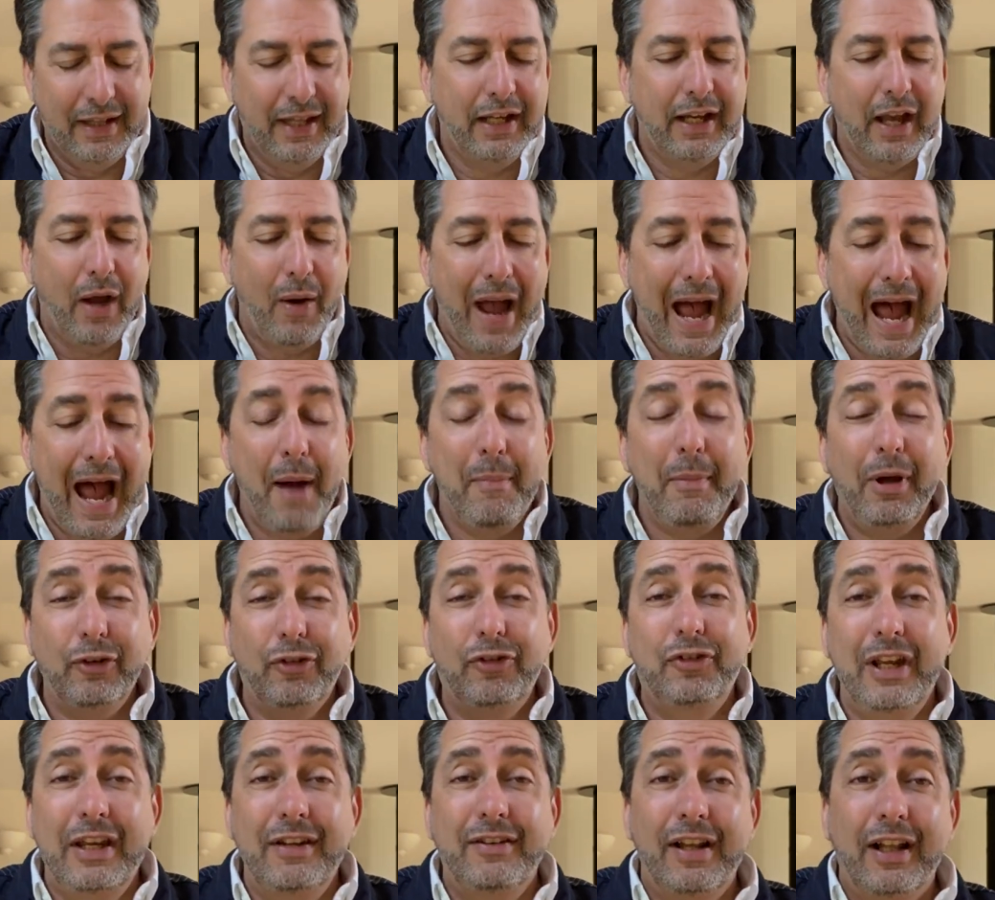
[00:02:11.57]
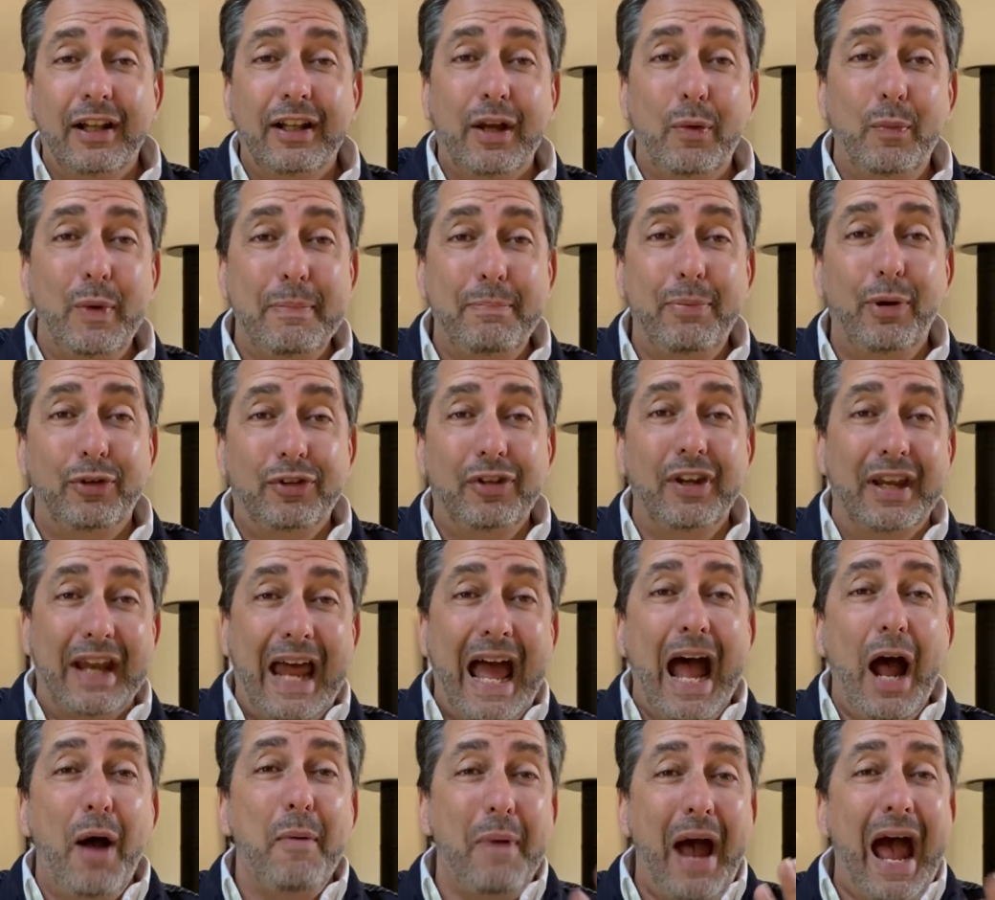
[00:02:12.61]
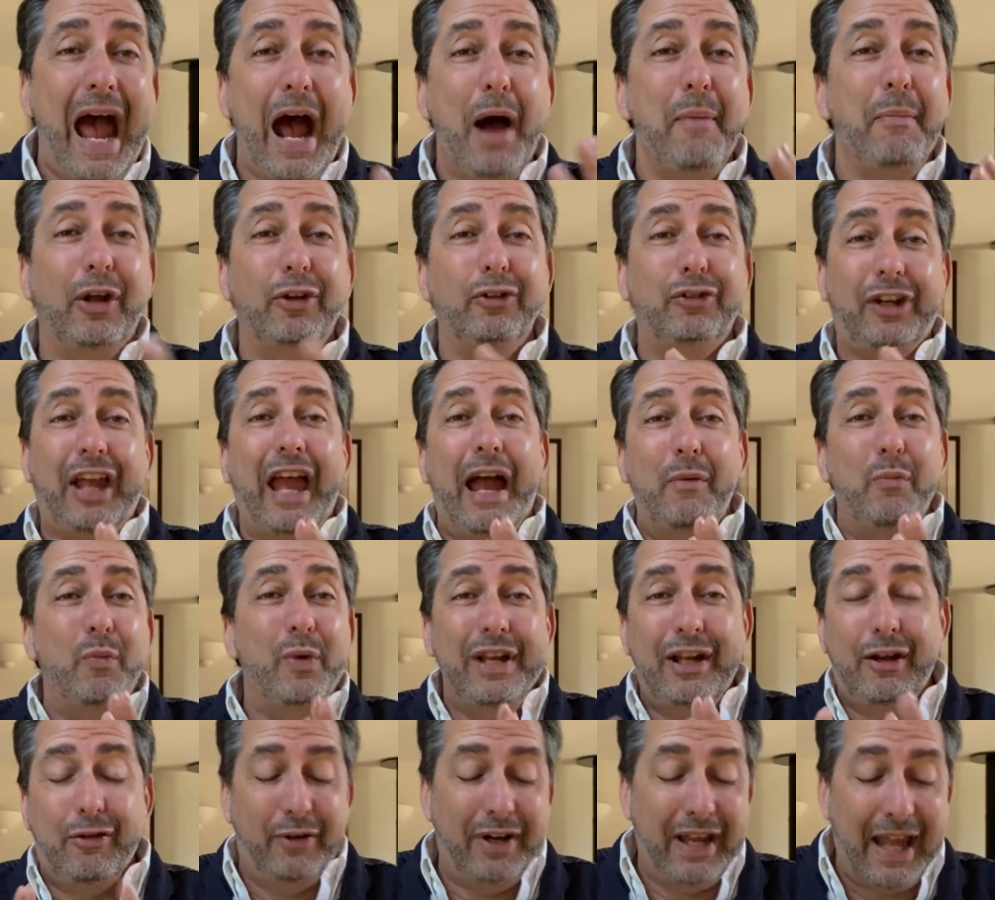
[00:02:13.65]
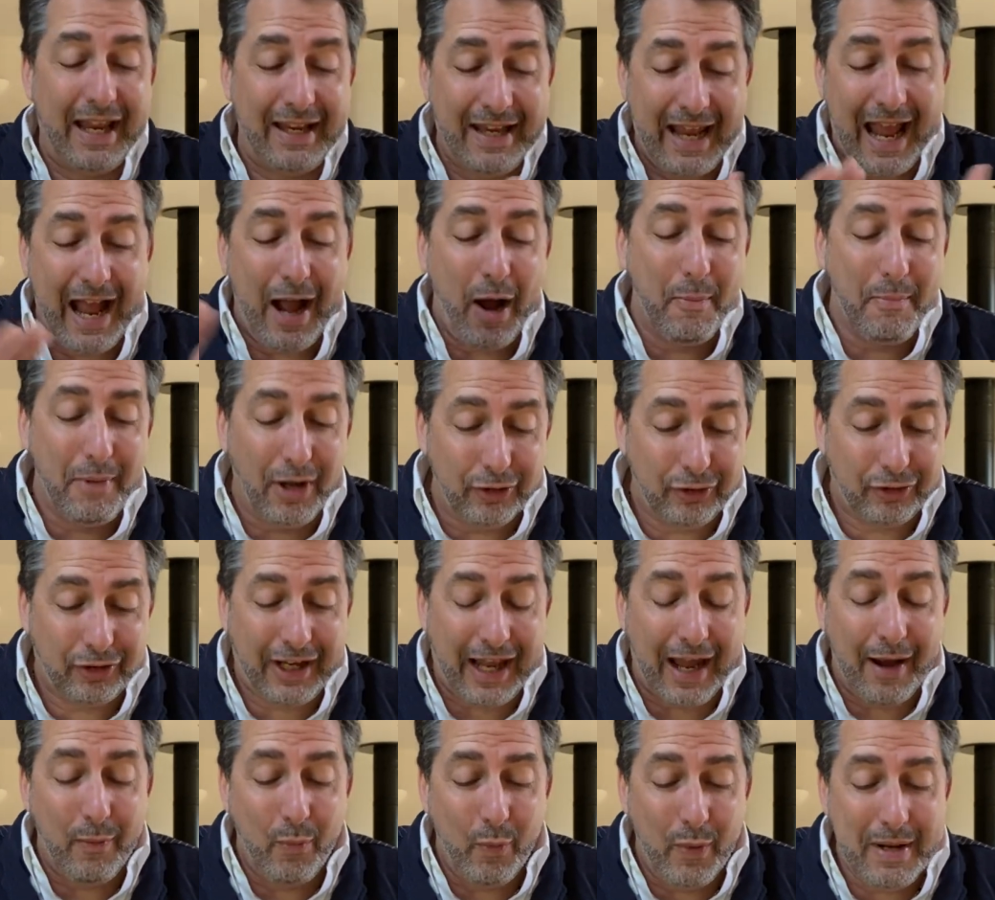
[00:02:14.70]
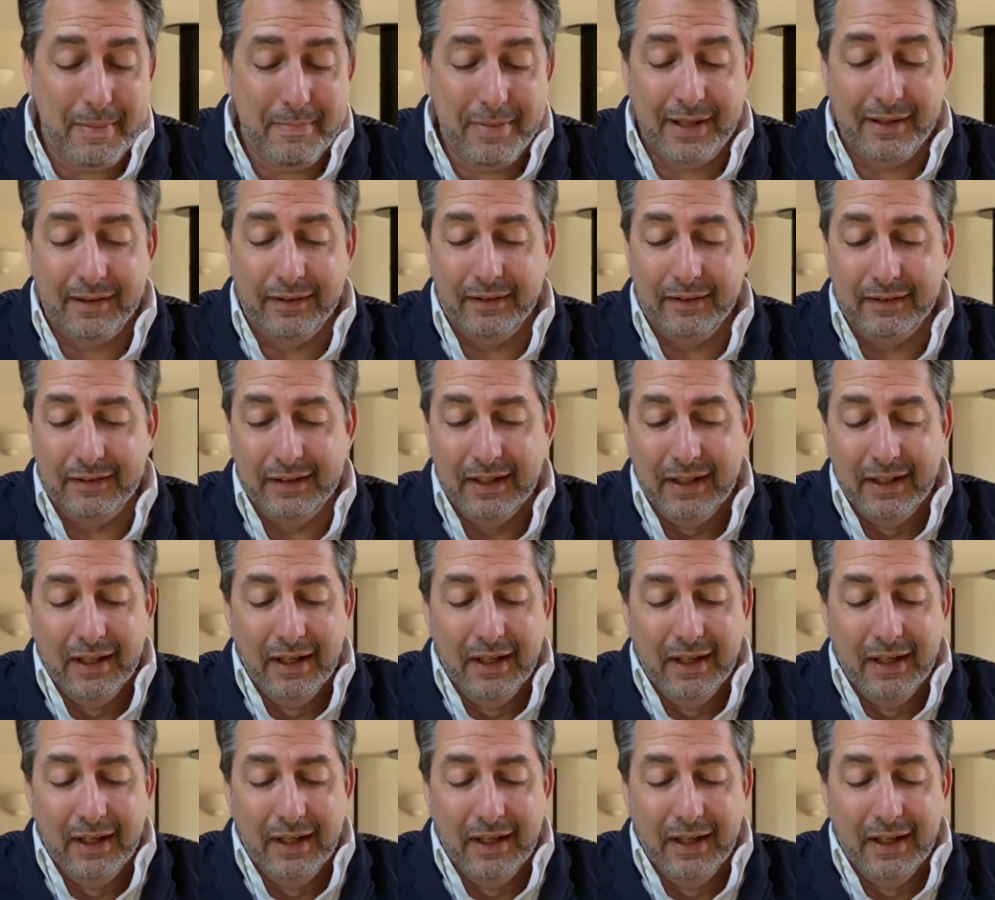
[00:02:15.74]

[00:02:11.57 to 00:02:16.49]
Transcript: They go, how much detail can we put in? How much can we create? How much can we build?